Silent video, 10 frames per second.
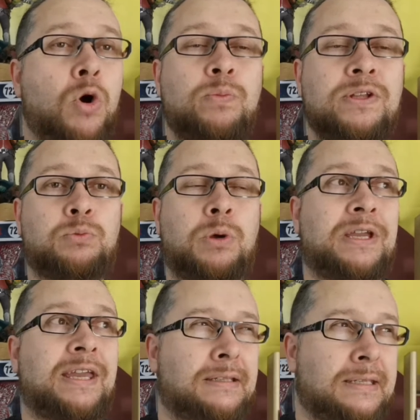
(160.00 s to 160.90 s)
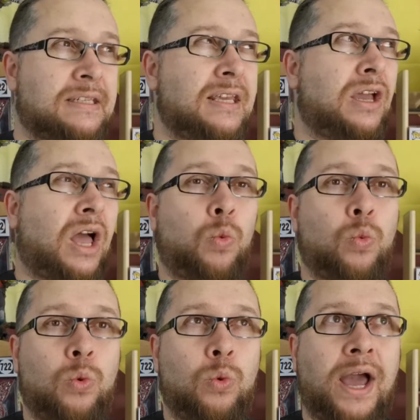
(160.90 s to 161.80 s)
There are moments where we get to
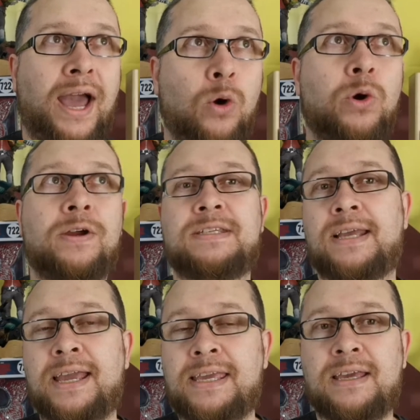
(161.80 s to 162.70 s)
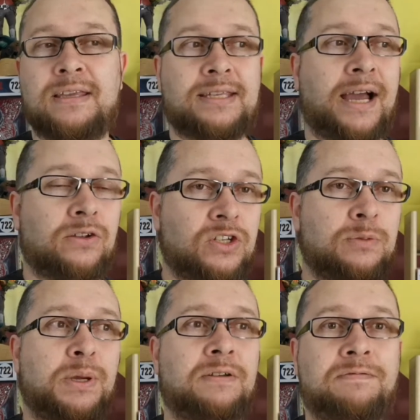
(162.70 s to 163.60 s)
see how her psyche is,
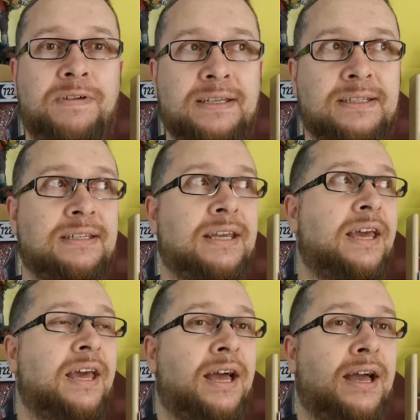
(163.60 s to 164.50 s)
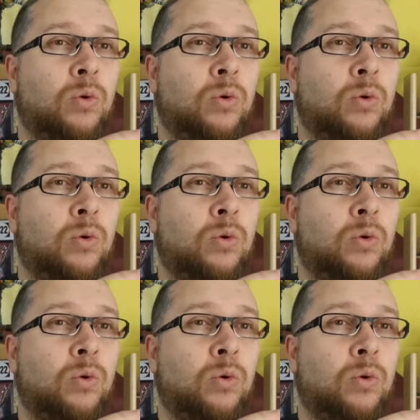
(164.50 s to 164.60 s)
how she's been affected,